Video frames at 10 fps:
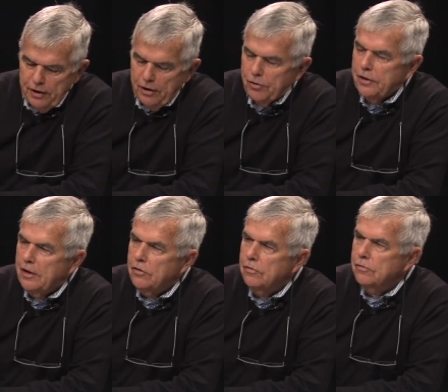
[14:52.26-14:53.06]
area
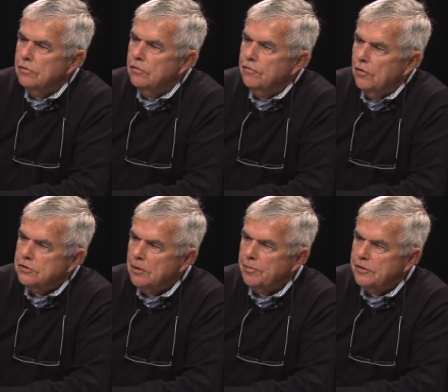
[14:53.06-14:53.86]
that you, you
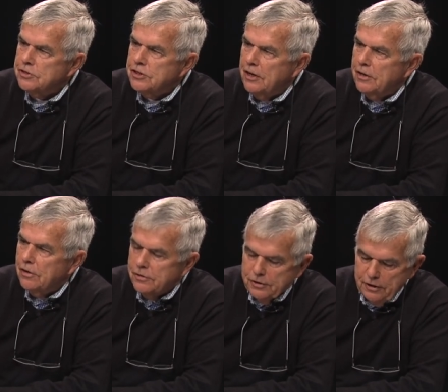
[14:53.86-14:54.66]
folks up in the Senate
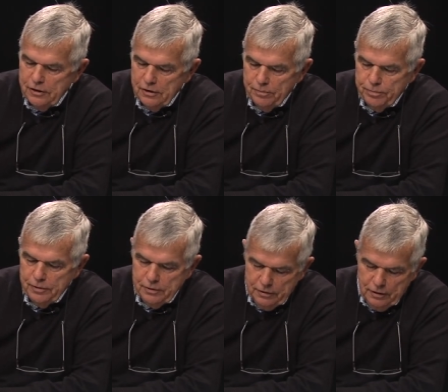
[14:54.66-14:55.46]
are taking up,
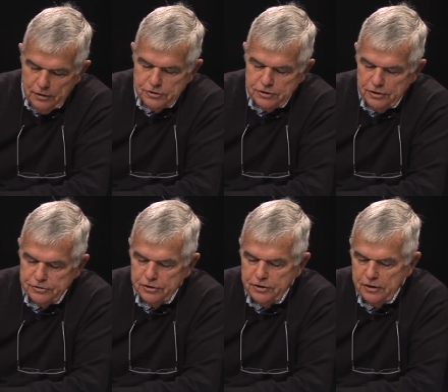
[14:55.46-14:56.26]
and, and the
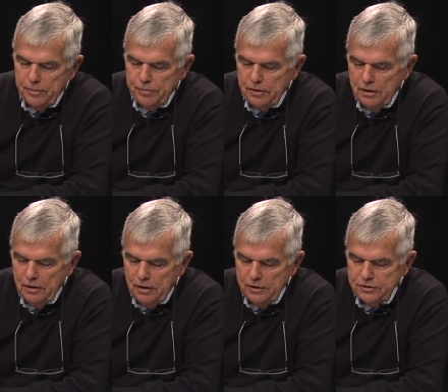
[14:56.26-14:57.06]
legislature take up a lot, a
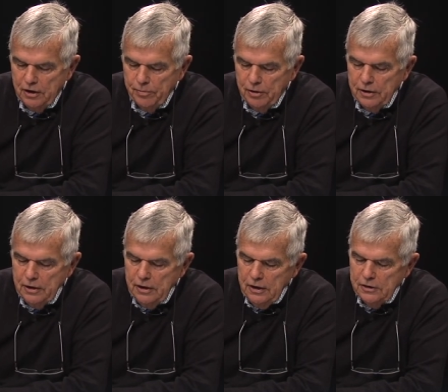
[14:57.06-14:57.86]
lot, of time on,
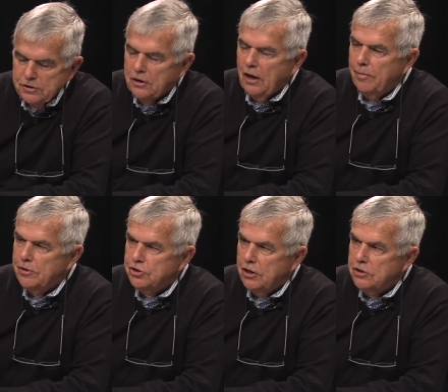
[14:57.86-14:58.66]
is
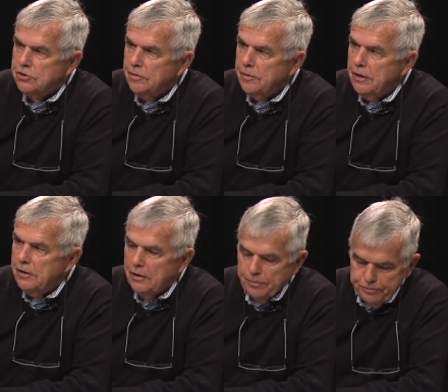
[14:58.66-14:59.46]
climate change.
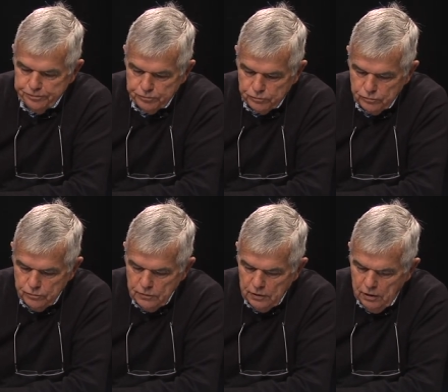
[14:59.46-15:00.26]
And uh,
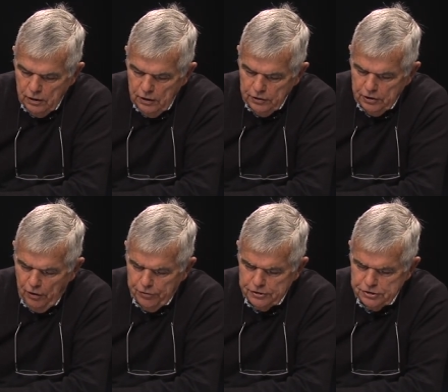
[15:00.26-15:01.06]
the
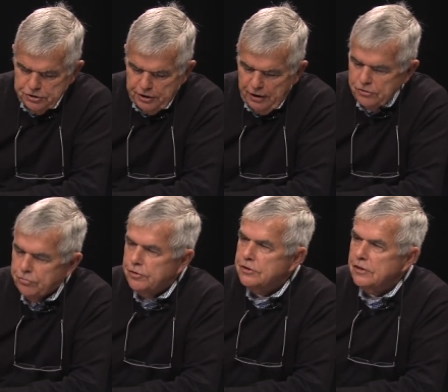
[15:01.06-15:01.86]
governor just
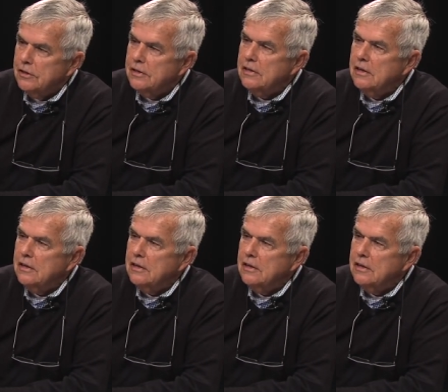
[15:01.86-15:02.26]
announced recently